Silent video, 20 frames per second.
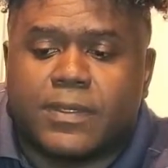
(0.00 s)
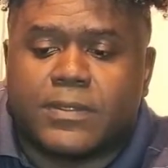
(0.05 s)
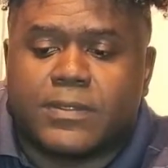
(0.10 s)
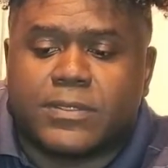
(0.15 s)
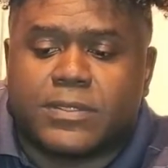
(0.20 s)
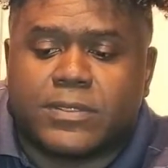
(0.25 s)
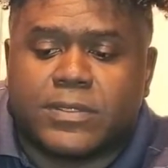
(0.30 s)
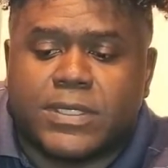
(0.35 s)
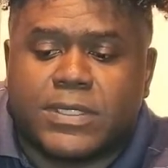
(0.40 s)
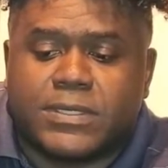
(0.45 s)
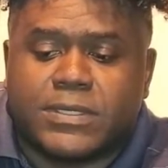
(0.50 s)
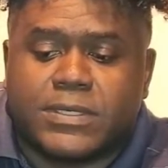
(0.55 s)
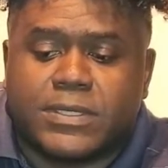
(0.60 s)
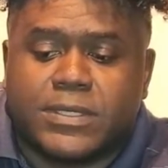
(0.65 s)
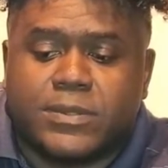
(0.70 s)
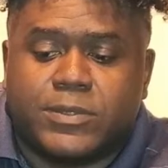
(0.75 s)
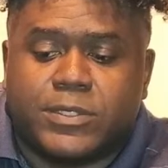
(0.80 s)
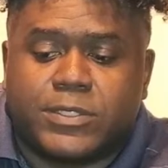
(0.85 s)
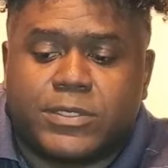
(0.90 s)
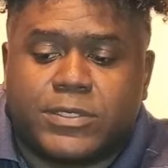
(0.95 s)
So let's
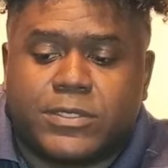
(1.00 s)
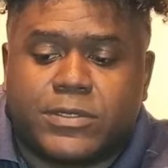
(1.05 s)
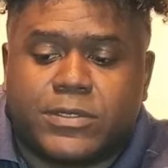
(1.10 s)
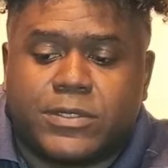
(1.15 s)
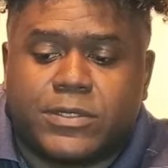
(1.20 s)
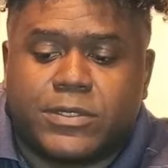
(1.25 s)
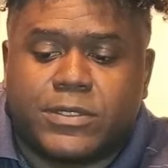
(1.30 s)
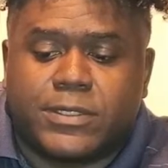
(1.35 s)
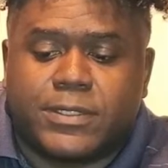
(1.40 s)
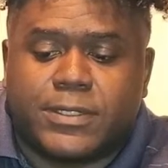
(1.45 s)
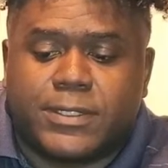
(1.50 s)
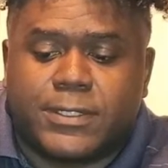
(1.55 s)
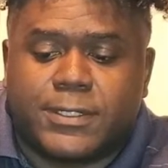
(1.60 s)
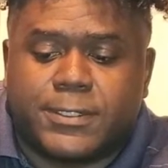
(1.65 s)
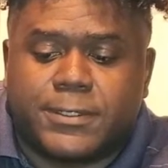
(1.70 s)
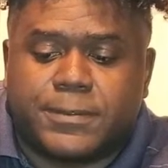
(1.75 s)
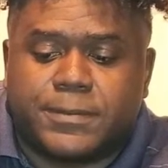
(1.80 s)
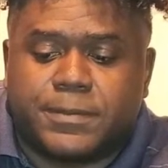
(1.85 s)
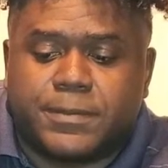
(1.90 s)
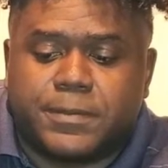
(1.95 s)
see what's going on in
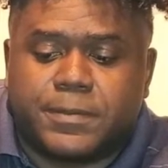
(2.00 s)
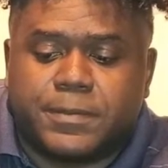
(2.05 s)
here.